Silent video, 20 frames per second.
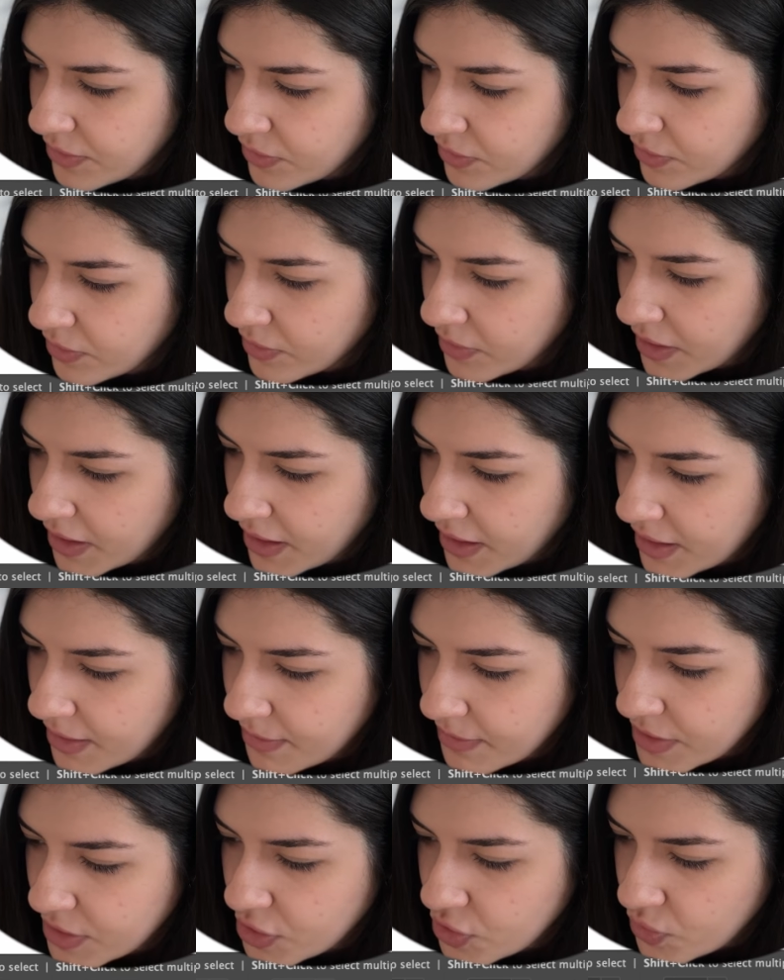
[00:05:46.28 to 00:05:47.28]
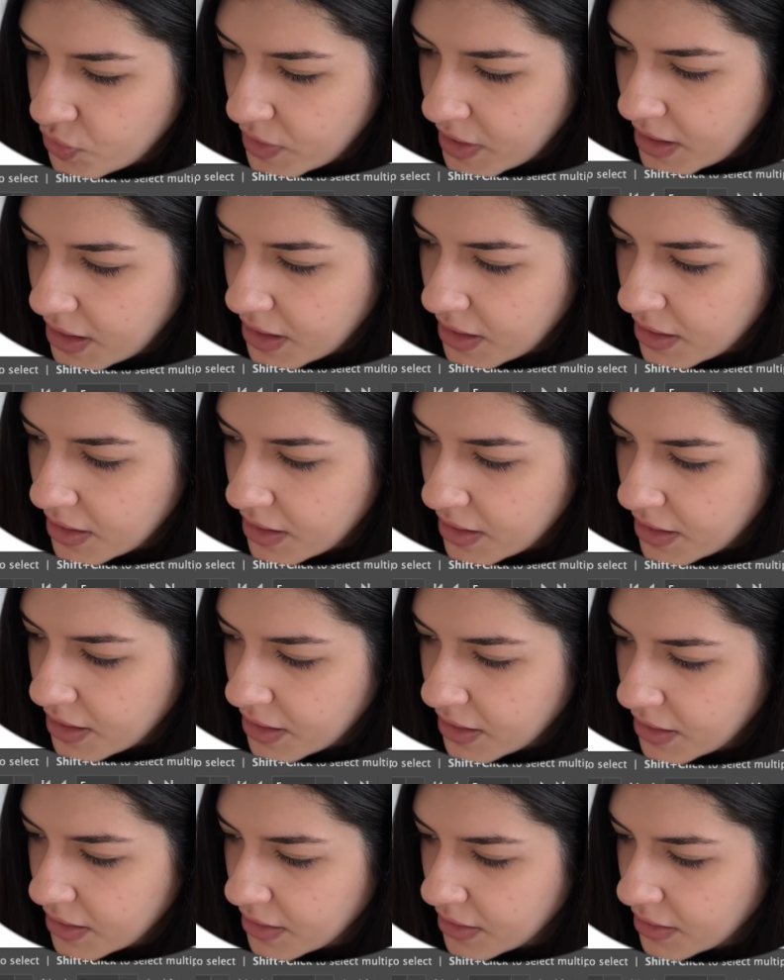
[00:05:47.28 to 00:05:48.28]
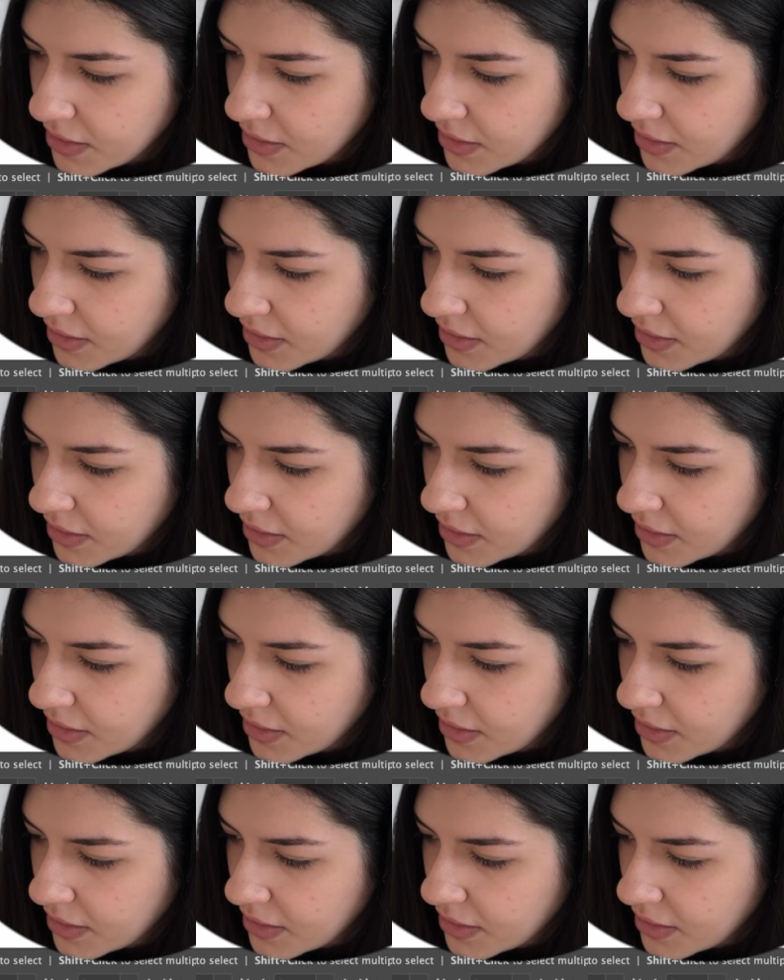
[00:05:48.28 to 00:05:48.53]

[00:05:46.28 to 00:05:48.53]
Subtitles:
Right in between the